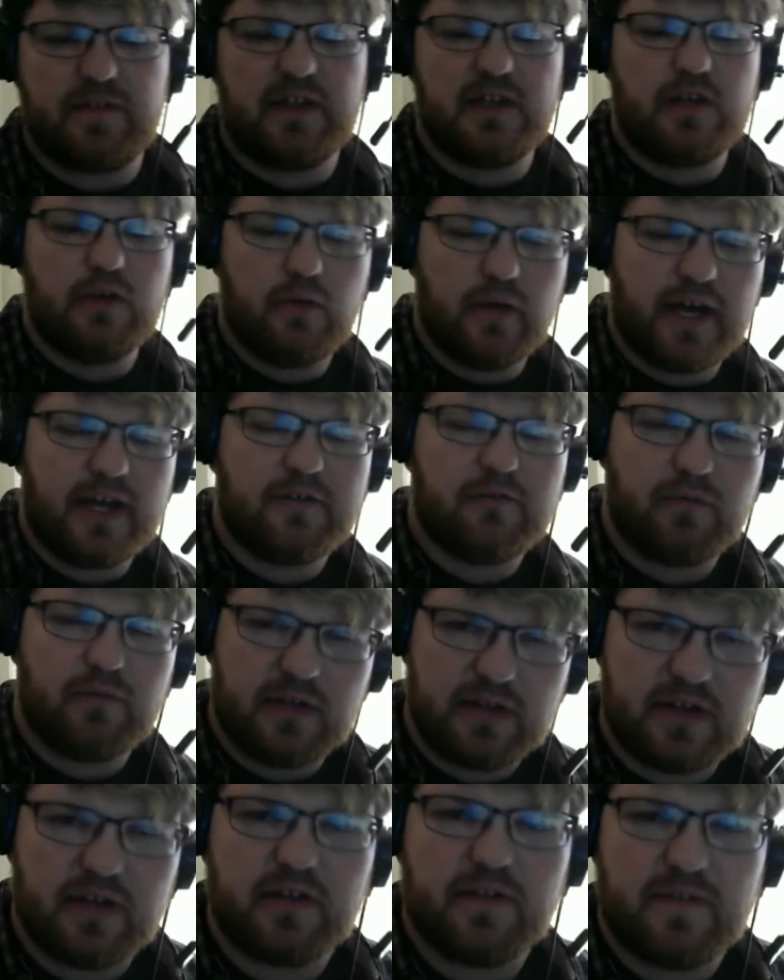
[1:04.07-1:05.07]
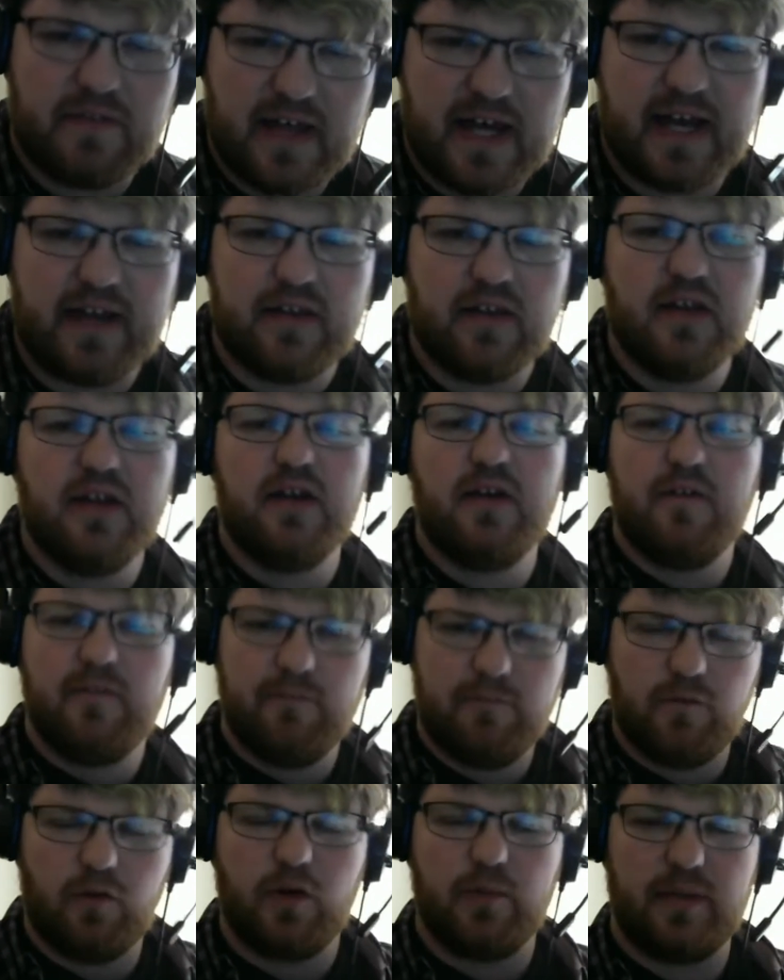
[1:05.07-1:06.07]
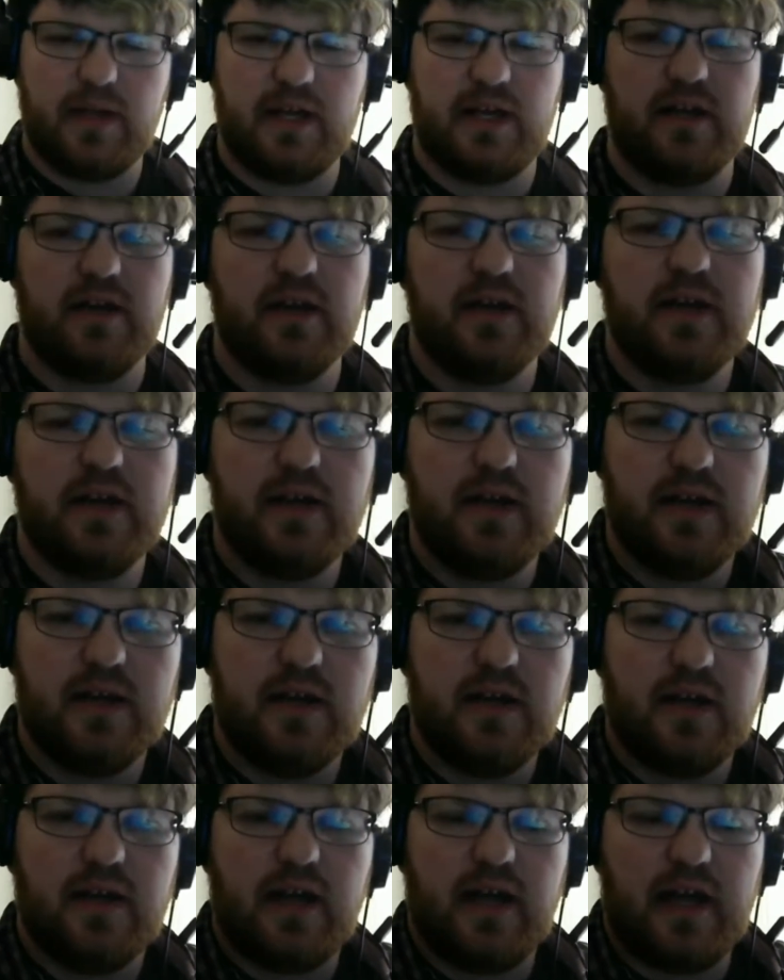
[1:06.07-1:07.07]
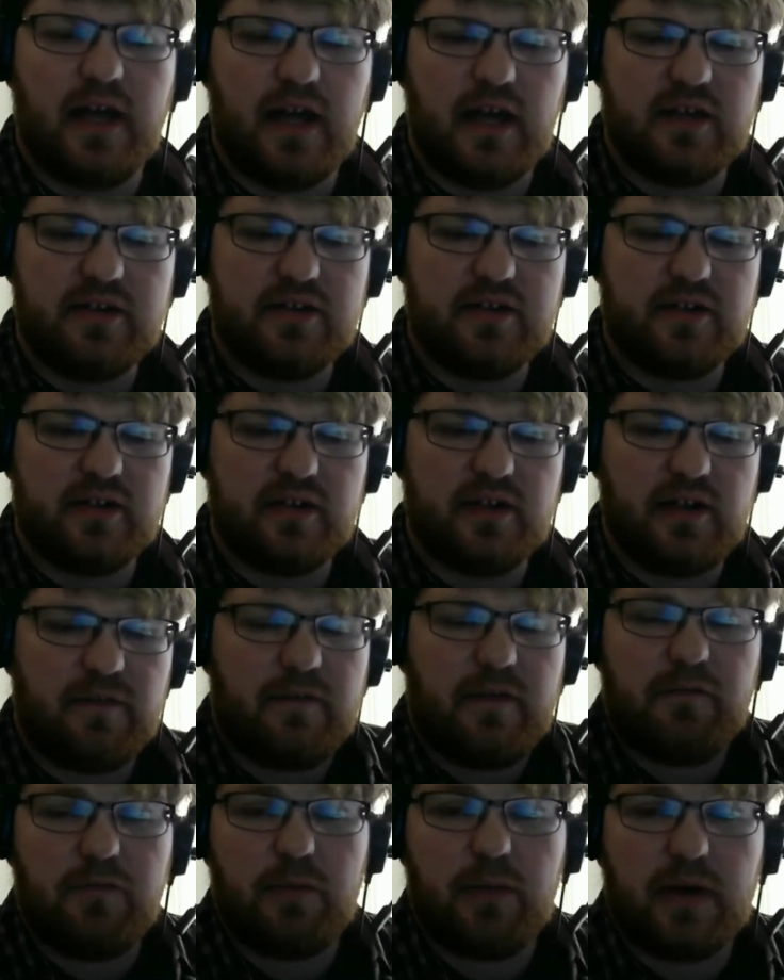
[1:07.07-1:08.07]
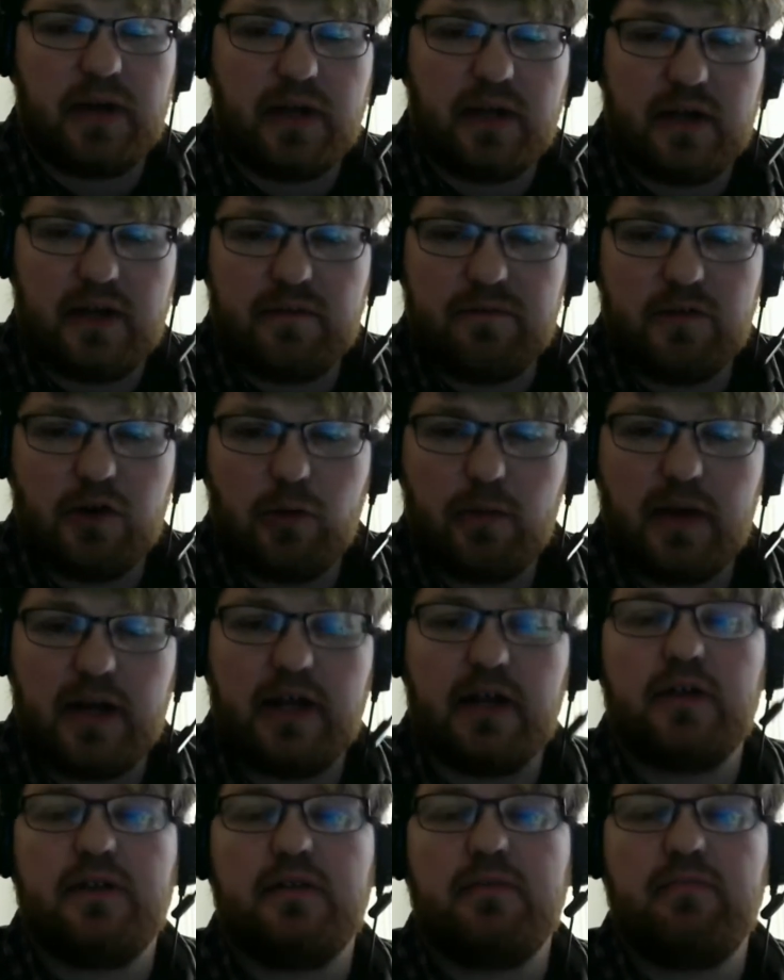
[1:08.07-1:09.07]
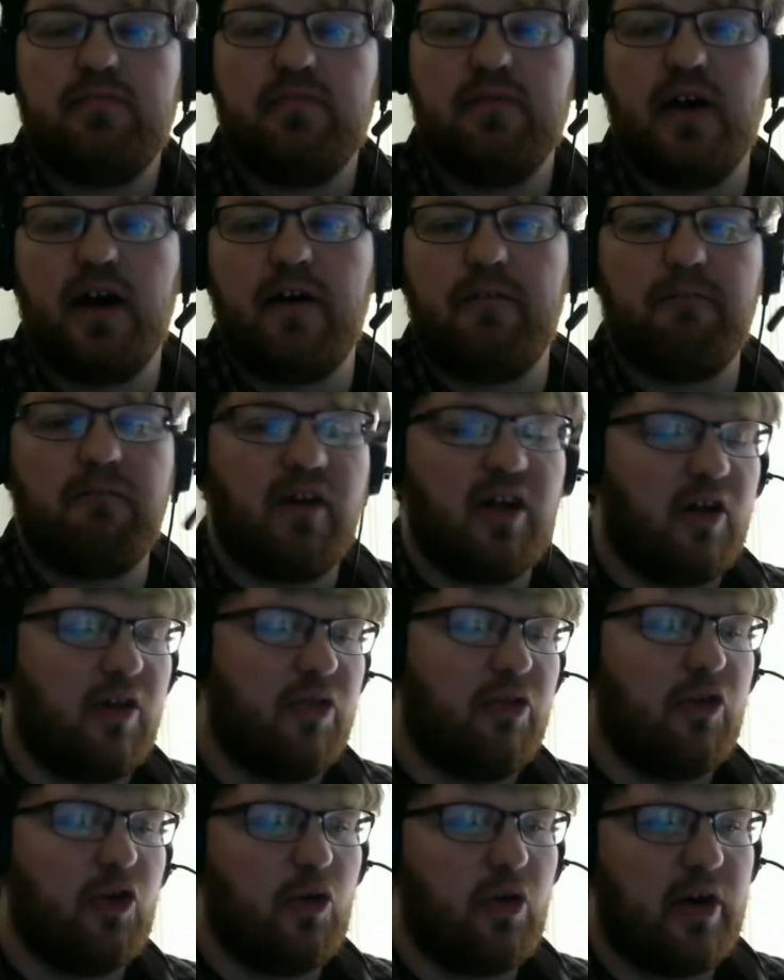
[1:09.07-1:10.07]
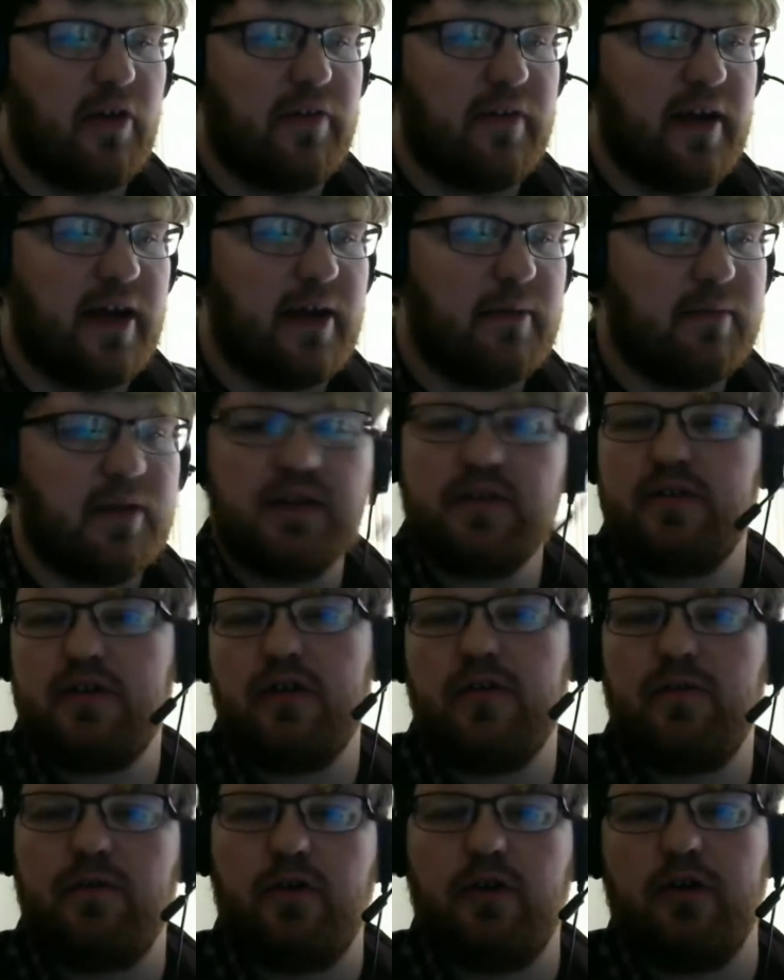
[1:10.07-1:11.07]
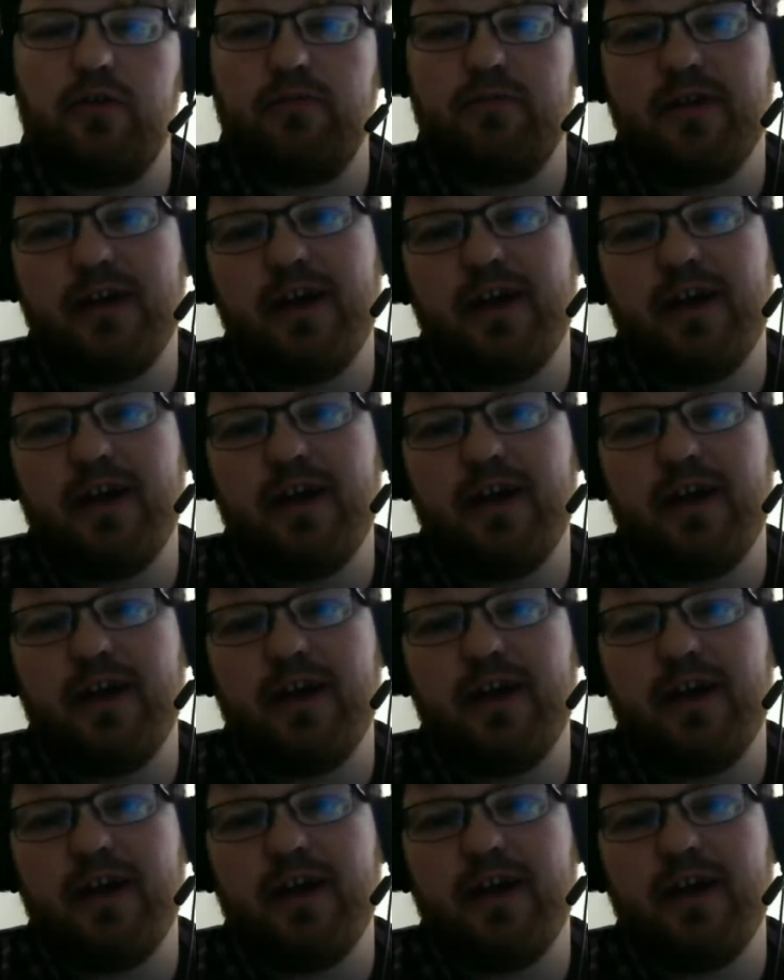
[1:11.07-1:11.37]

that you actually did that for me. And if nobody had followed through on that, that's their fault.